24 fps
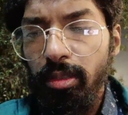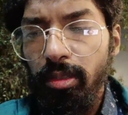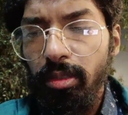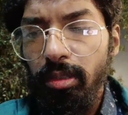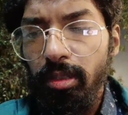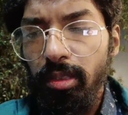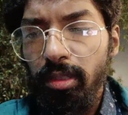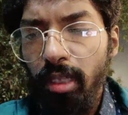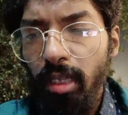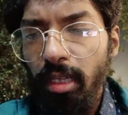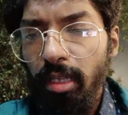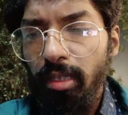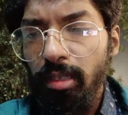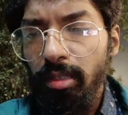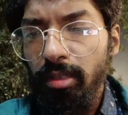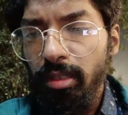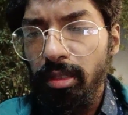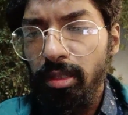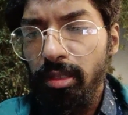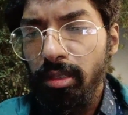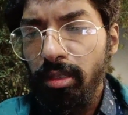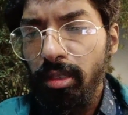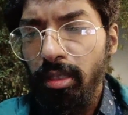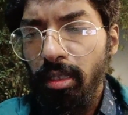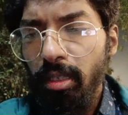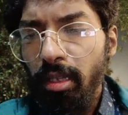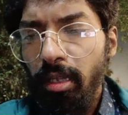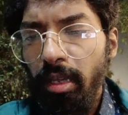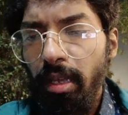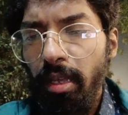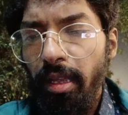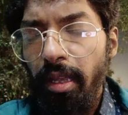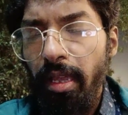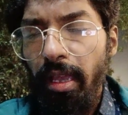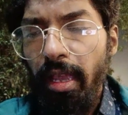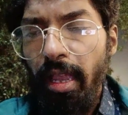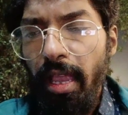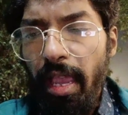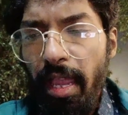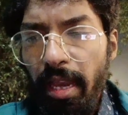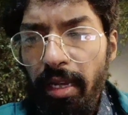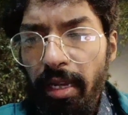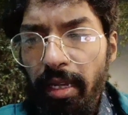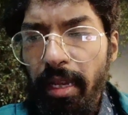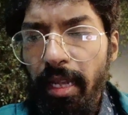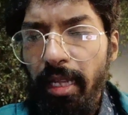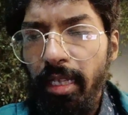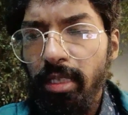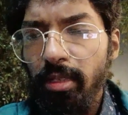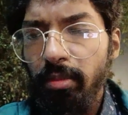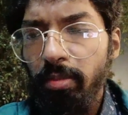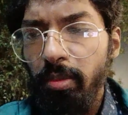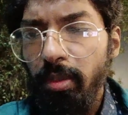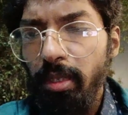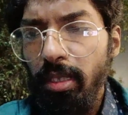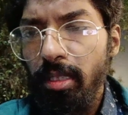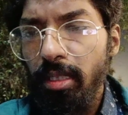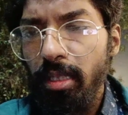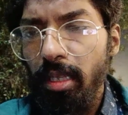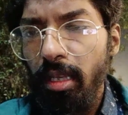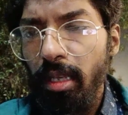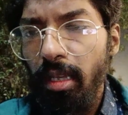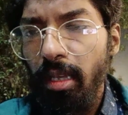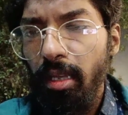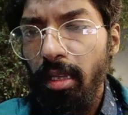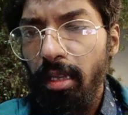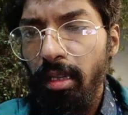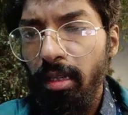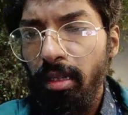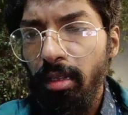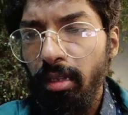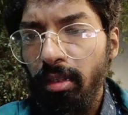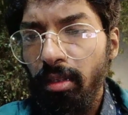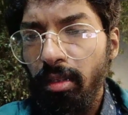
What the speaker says: stardust, and XPs, and